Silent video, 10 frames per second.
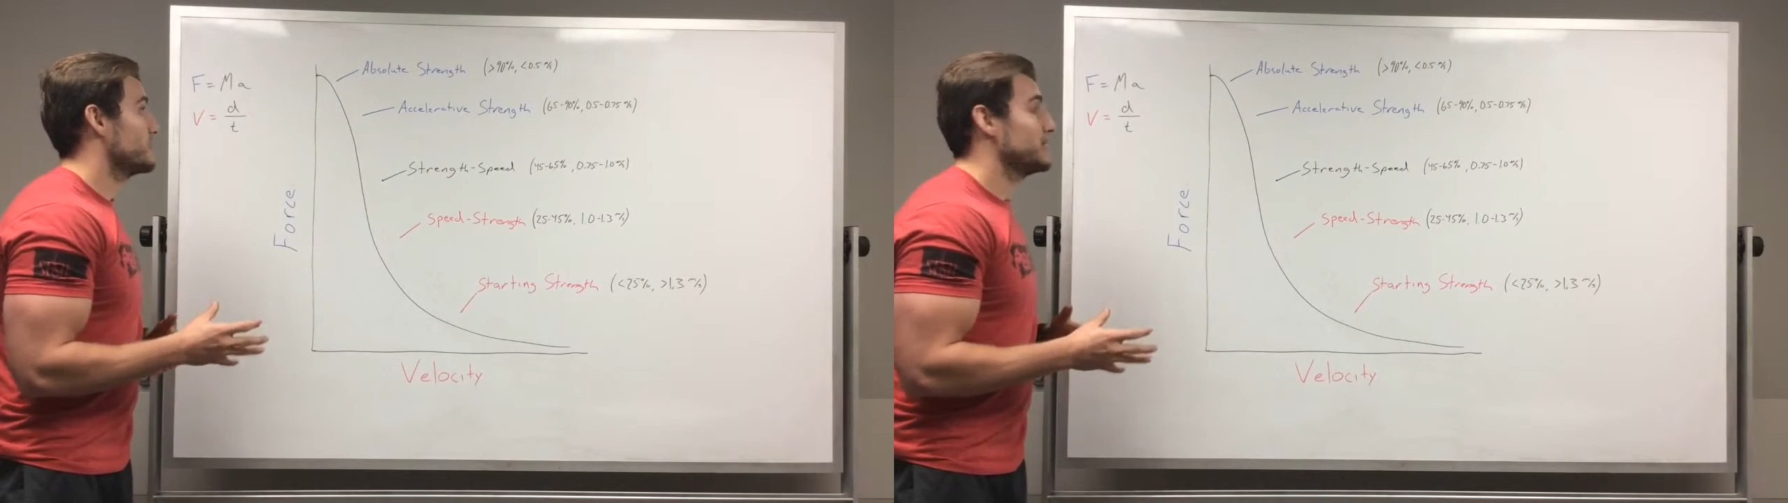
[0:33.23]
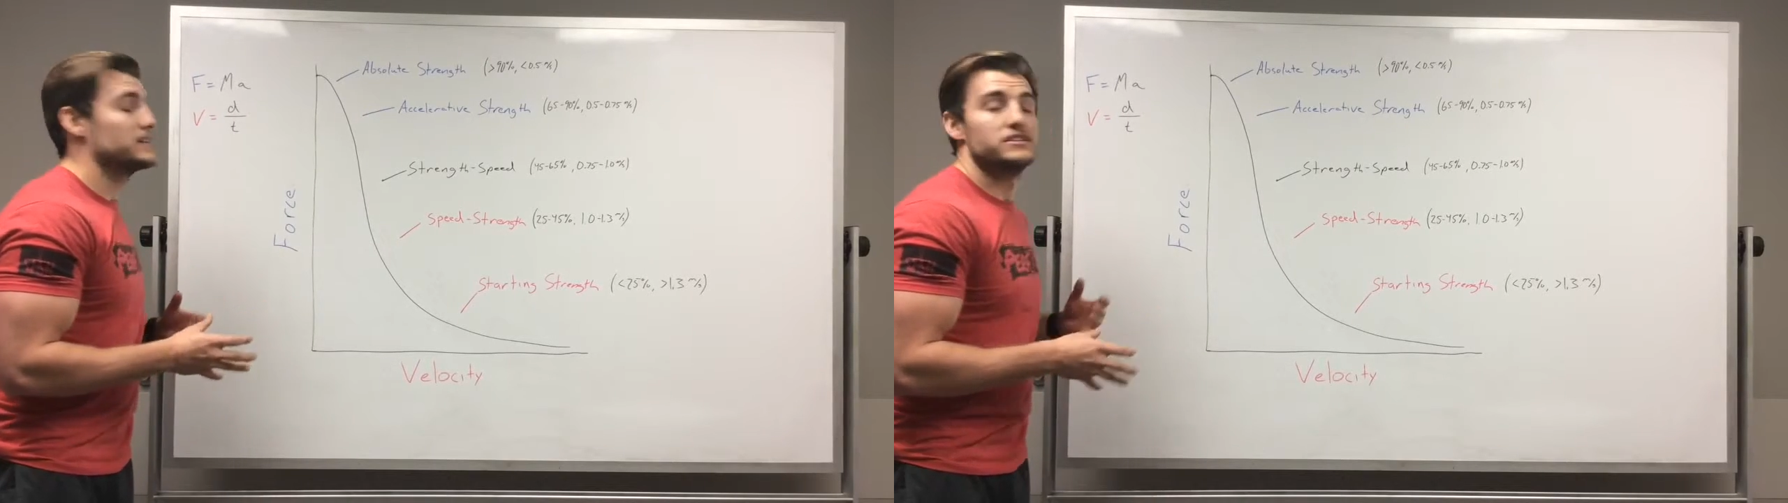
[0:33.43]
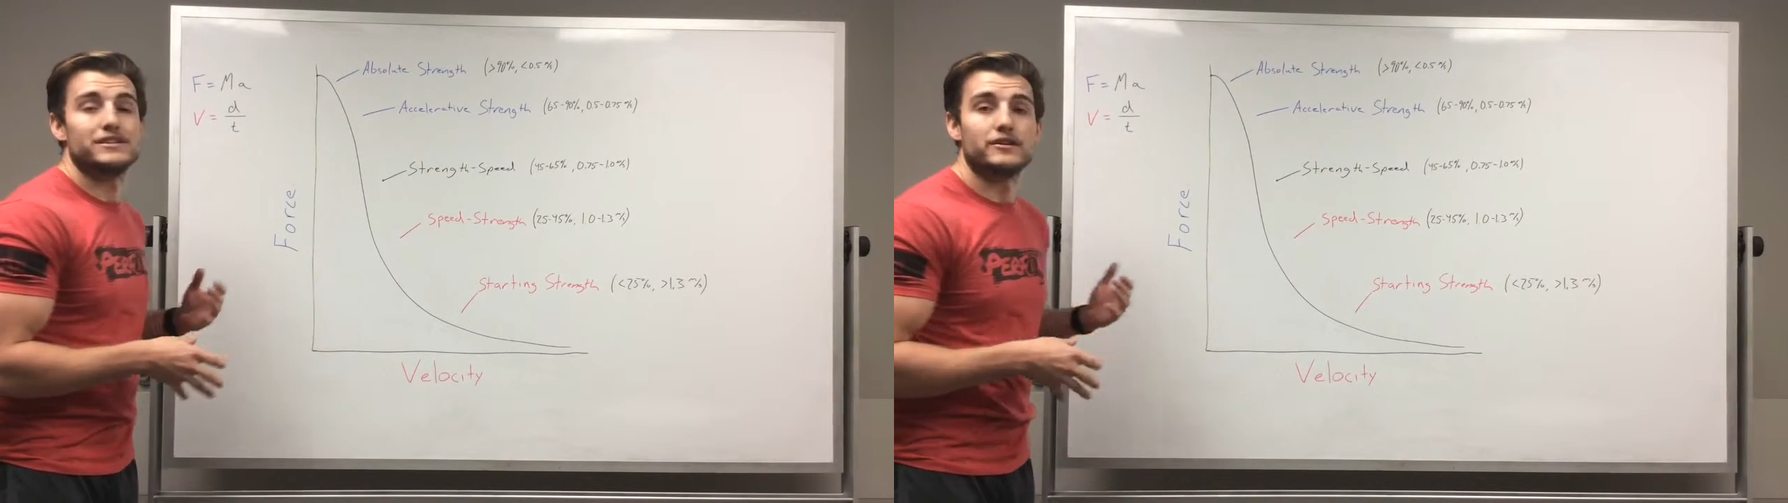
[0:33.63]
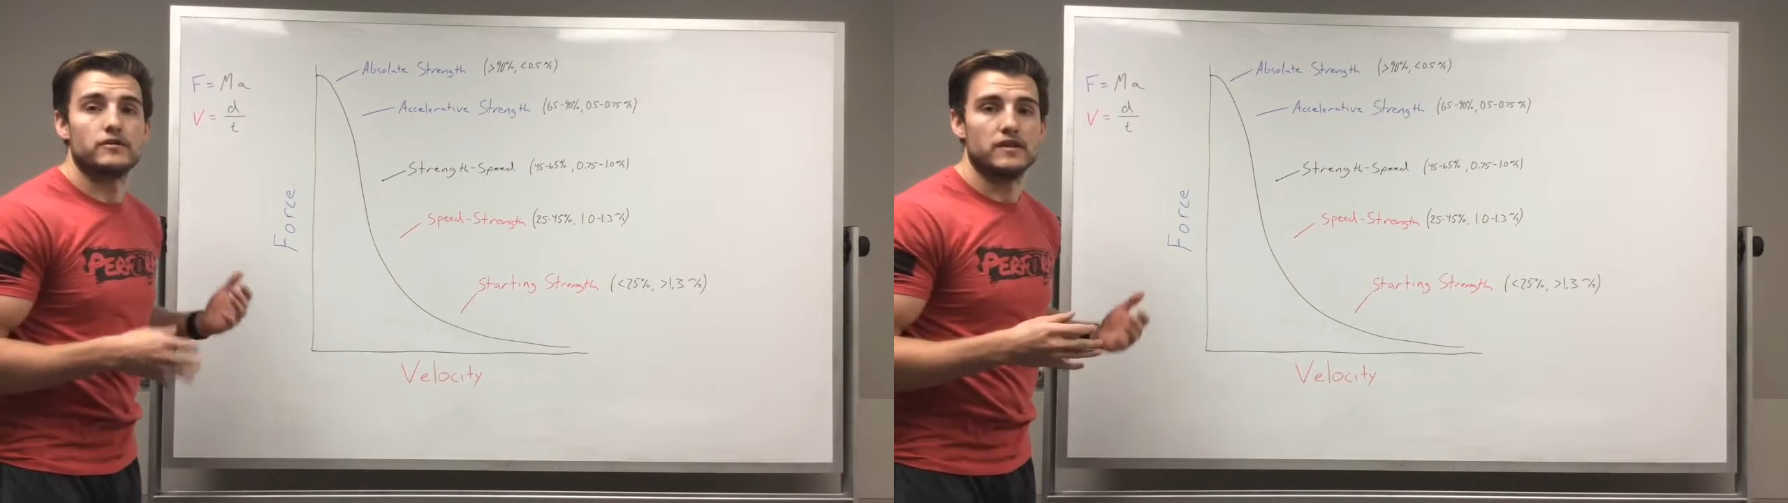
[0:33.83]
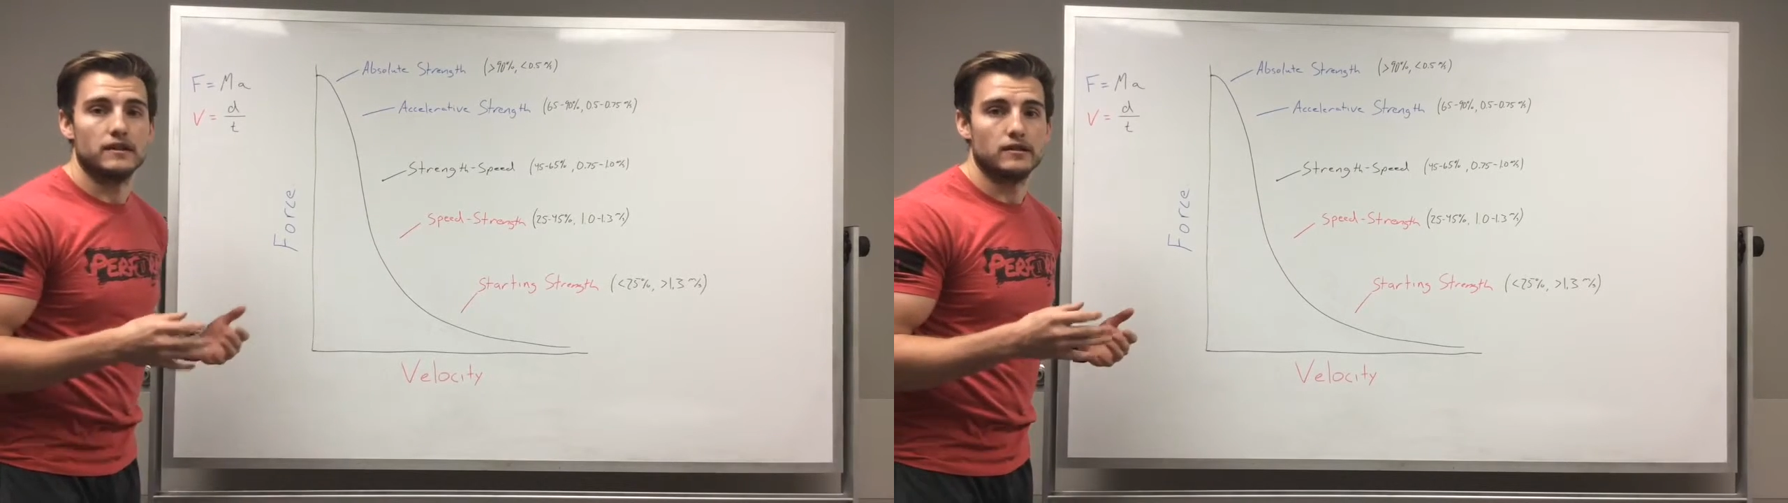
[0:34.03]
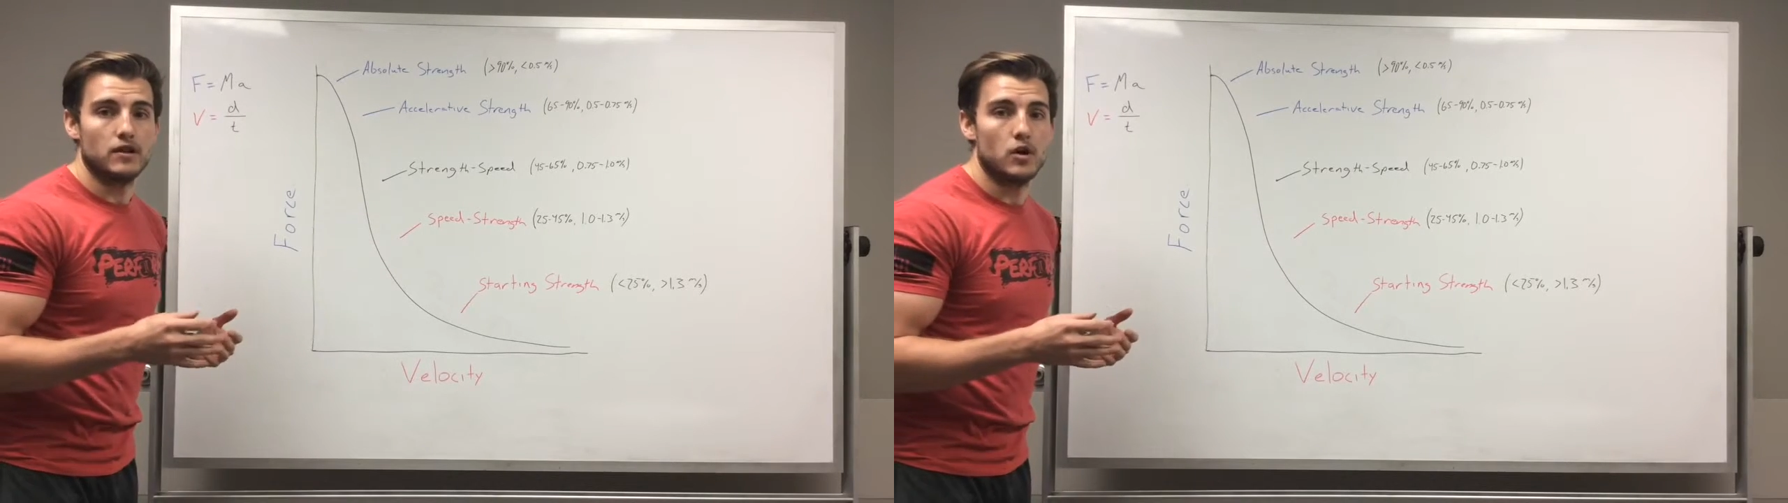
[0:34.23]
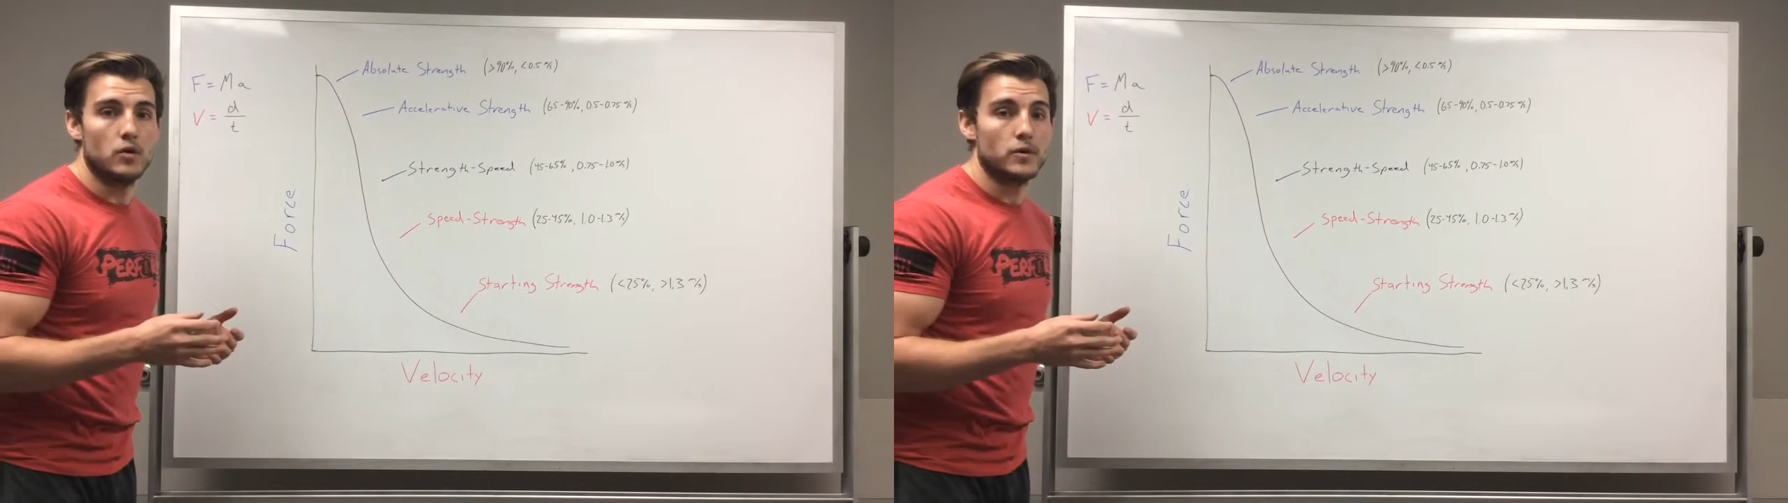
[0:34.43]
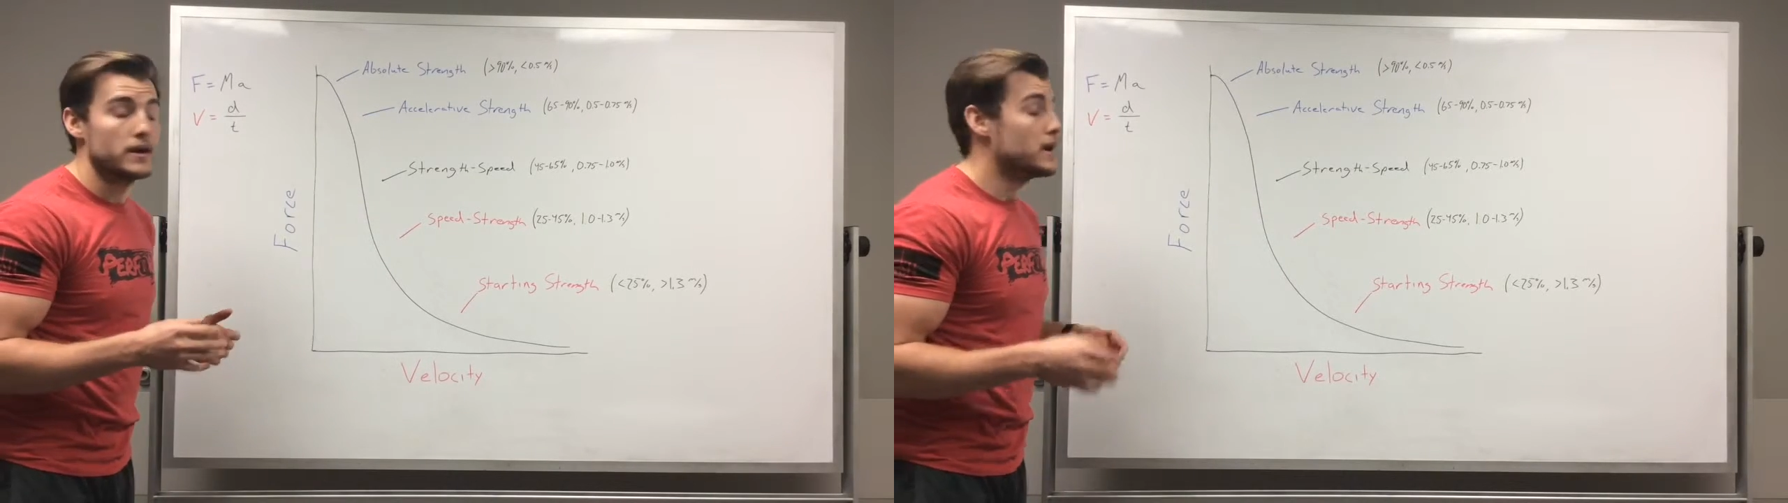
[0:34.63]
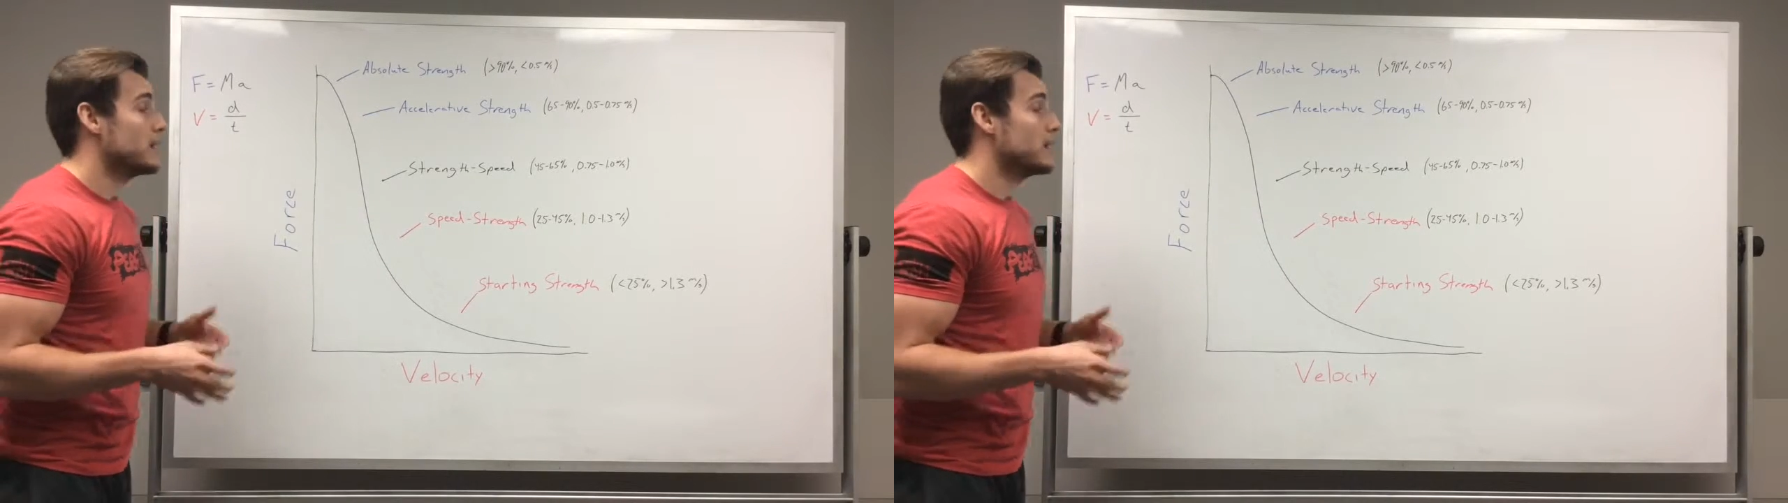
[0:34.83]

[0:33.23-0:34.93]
be considered the load